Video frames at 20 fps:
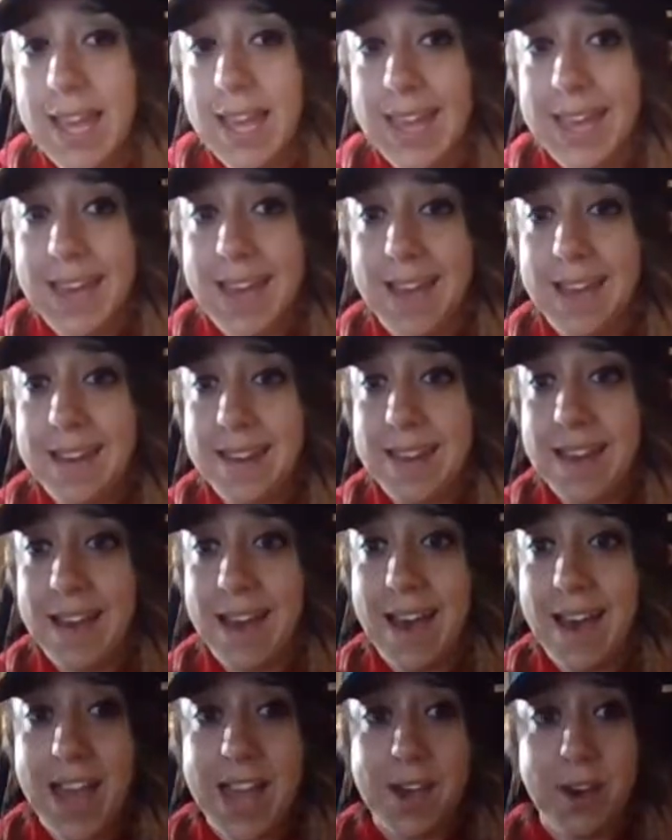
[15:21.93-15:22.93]
And
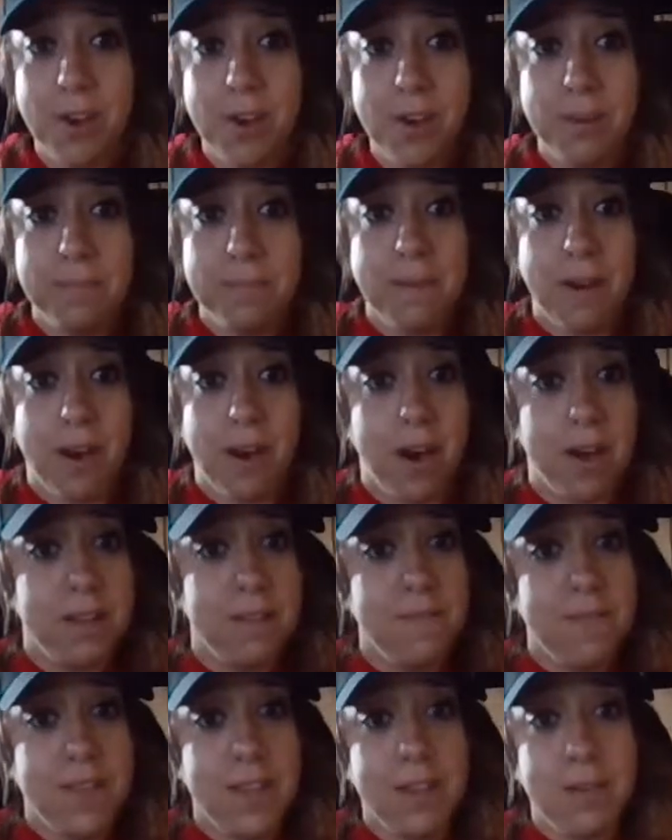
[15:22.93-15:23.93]
I hope all
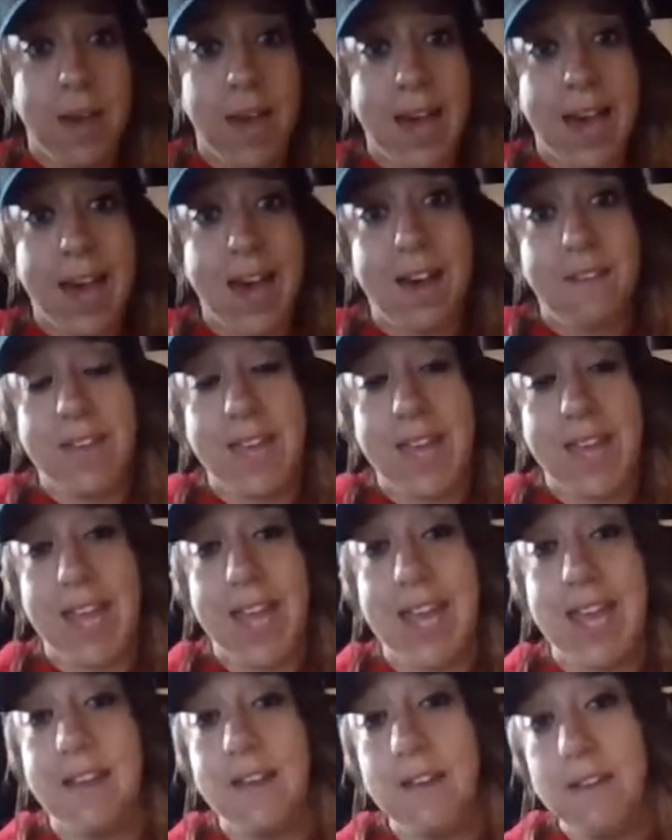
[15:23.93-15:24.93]
of you have
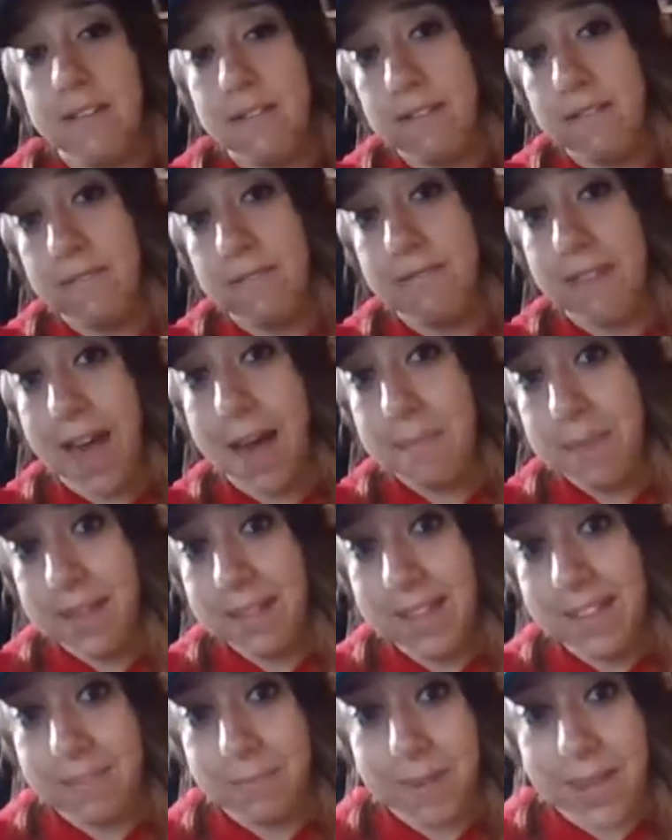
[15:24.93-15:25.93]
a
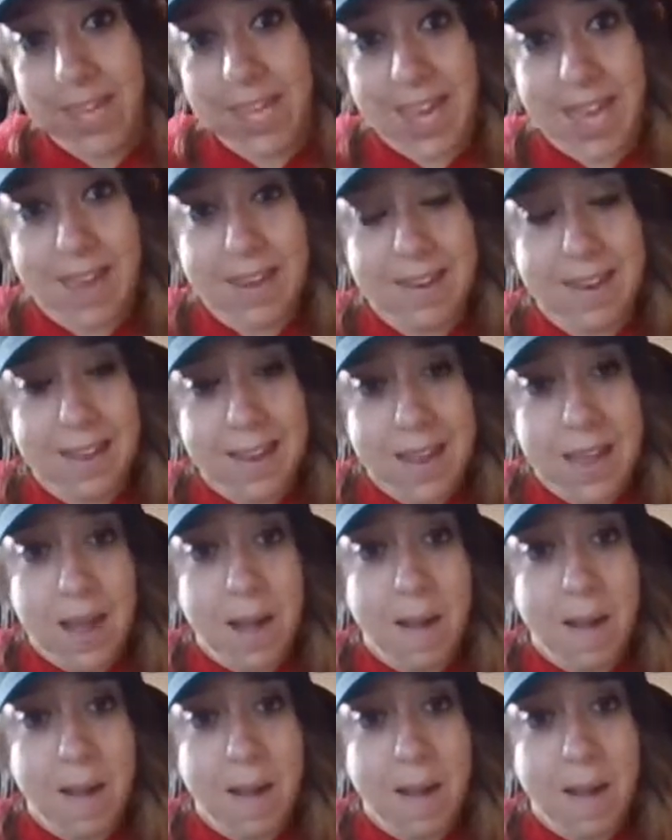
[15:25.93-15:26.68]
fabulous weekend.